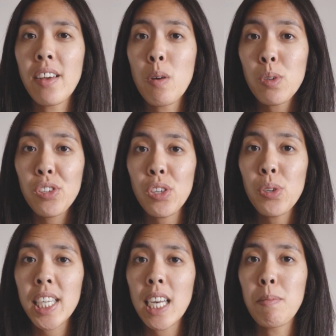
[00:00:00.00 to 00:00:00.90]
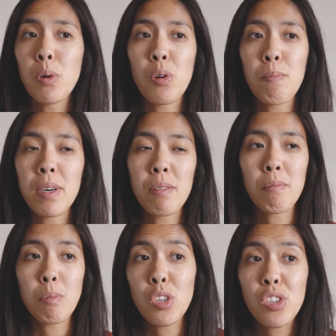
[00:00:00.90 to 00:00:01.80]
that I wasn't using anymore
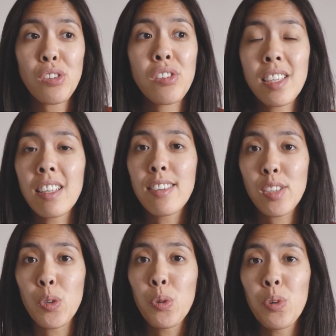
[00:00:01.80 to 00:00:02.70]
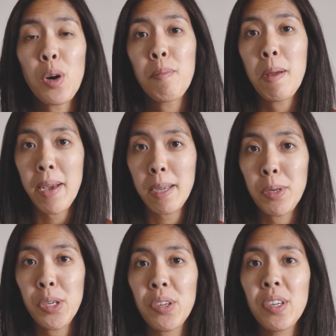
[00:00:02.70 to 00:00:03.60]
but was just still installed on my
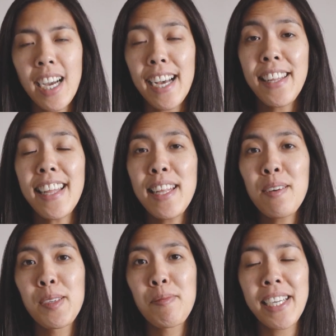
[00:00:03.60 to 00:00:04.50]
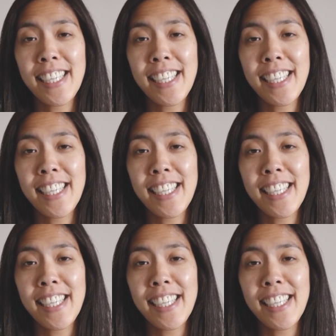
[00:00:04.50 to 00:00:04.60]
MacBook. And then there was my